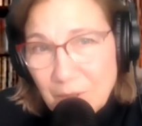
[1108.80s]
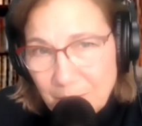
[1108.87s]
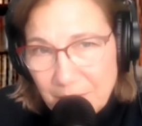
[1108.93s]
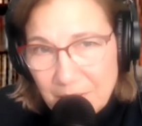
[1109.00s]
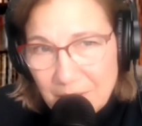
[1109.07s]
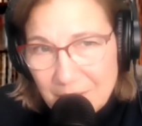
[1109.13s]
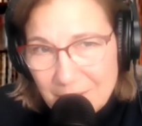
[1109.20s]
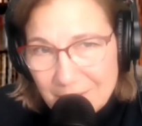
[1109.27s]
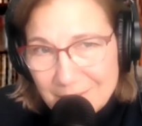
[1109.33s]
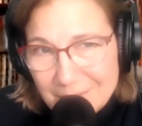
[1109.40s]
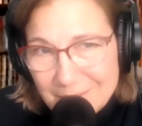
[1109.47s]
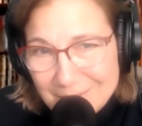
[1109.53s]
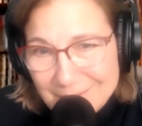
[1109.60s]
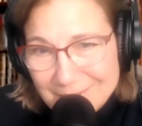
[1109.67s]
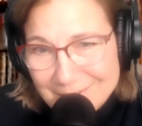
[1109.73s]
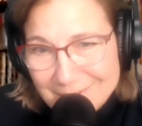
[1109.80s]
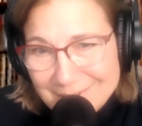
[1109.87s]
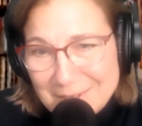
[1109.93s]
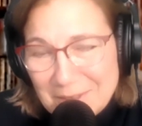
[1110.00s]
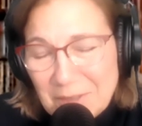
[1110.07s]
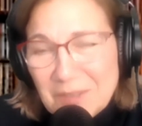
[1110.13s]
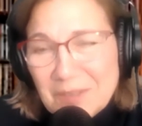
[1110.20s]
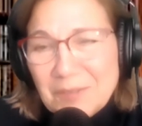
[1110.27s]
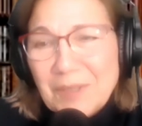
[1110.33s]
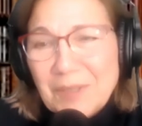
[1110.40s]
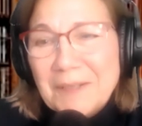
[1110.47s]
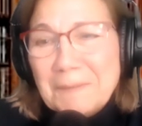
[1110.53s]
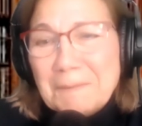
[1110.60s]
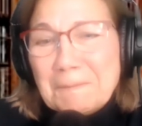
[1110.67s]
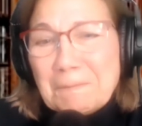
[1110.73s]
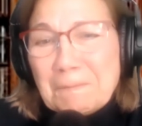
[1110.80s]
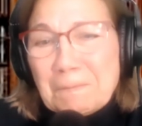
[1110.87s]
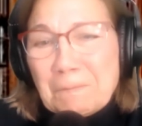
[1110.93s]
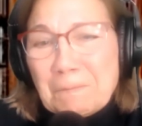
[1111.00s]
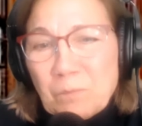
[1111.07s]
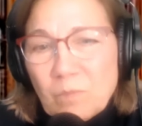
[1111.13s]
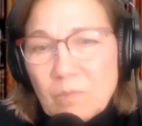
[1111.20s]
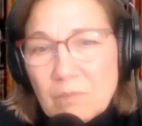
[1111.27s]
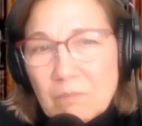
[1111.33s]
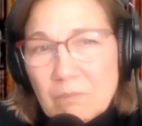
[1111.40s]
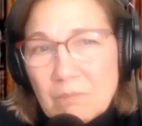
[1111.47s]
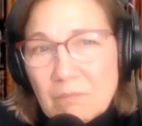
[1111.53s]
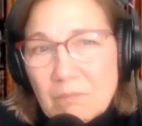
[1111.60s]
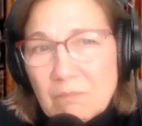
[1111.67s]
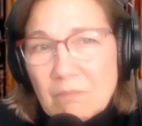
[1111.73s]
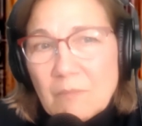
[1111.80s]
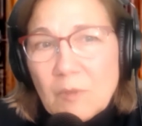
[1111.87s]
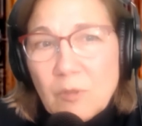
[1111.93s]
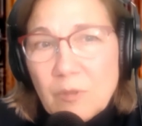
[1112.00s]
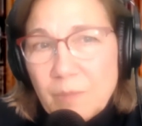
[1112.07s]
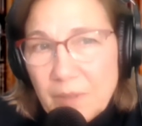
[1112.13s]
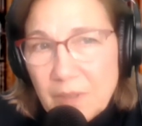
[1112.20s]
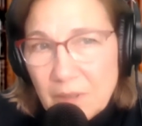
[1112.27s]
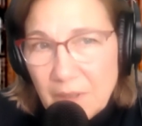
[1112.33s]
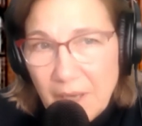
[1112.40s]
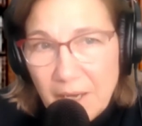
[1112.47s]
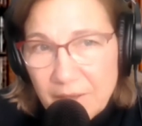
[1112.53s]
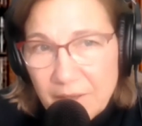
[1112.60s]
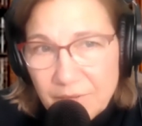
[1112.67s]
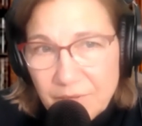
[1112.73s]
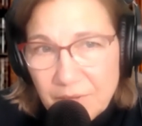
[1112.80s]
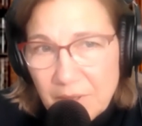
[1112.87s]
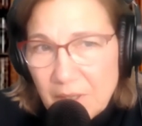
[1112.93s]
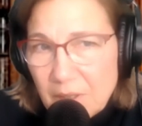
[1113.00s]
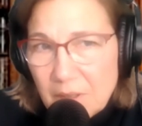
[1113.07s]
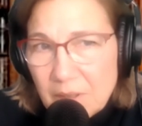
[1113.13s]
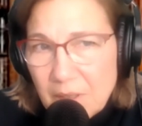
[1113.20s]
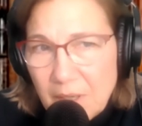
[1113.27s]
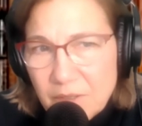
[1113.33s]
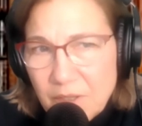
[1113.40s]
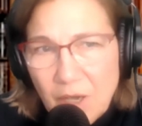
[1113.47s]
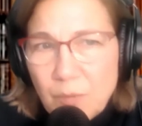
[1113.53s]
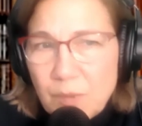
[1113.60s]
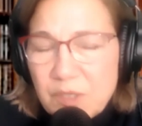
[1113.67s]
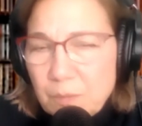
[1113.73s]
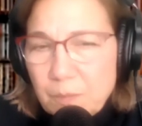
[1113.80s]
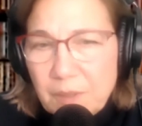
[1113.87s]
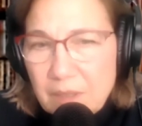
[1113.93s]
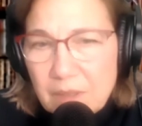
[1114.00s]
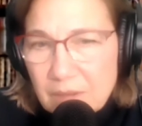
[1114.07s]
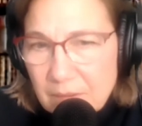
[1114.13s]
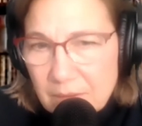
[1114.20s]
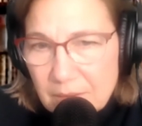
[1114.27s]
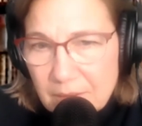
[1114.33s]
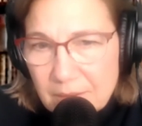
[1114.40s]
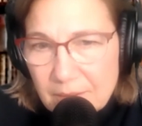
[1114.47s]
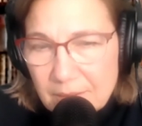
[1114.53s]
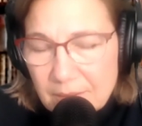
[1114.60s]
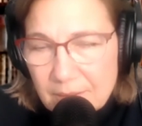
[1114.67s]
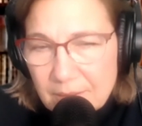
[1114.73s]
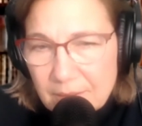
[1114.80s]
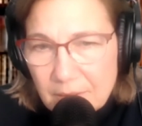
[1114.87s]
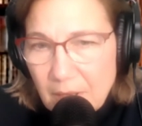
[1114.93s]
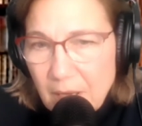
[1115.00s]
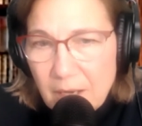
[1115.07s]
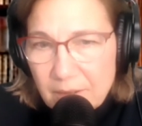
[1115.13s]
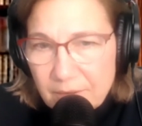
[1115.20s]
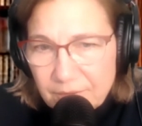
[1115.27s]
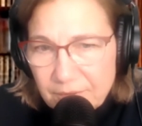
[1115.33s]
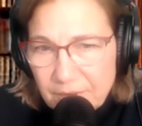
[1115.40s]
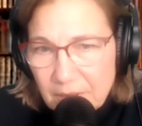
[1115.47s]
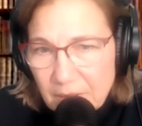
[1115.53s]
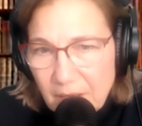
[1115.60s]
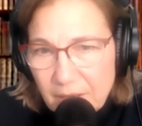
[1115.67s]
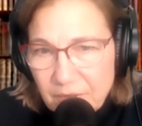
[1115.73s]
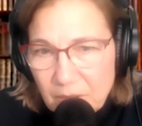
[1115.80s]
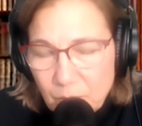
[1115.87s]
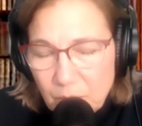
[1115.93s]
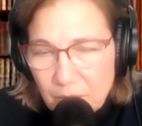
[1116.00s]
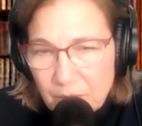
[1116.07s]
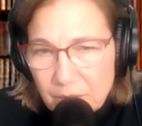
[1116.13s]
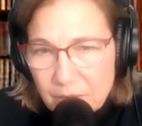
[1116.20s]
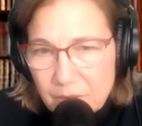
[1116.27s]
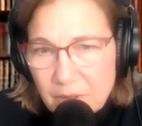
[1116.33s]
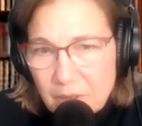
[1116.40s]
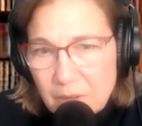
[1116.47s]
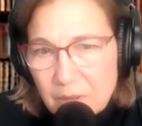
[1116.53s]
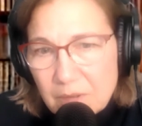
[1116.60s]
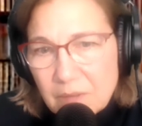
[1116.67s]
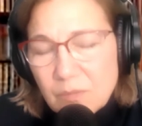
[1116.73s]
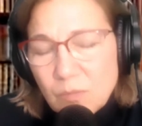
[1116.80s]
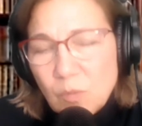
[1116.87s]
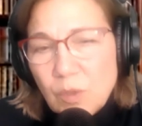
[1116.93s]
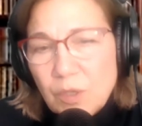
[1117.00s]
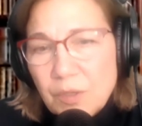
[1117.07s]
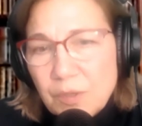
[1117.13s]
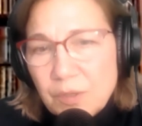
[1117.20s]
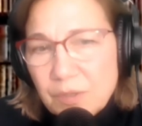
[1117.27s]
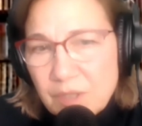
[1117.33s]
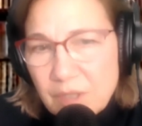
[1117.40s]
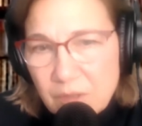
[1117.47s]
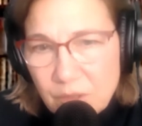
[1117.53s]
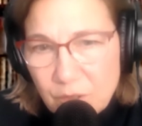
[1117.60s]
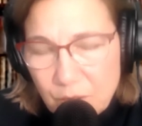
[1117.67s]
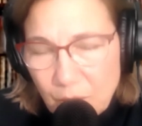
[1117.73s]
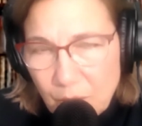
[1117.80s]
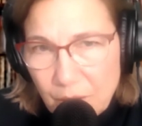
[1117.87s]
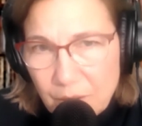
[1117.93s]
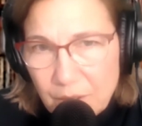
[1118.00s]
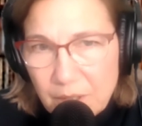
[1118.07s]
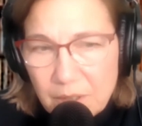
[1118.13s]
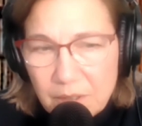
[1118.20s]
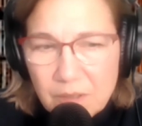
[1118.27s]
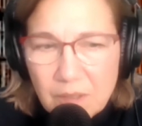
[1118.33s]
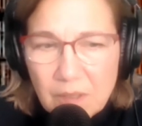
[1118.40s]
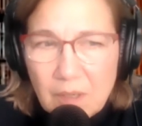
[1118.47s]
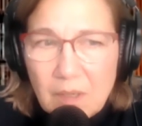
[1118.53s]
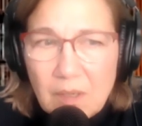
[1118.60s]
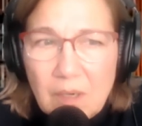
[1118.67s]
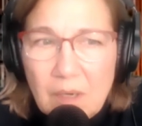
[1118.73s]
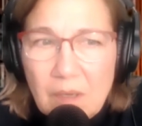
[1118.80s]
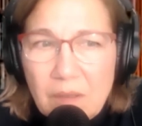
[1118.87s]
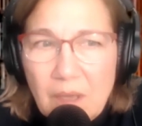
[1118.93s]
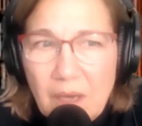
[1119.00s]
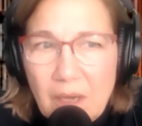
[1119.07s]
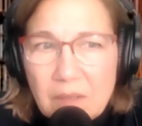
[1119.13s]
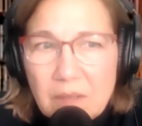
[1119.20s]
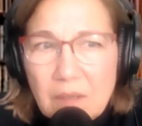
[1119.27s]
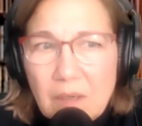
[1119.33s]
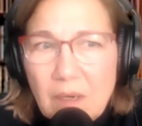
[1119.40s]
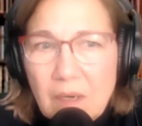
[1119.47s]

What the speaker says: be, right? Could be love, and has always been love and loving words mm-hmm. and stories that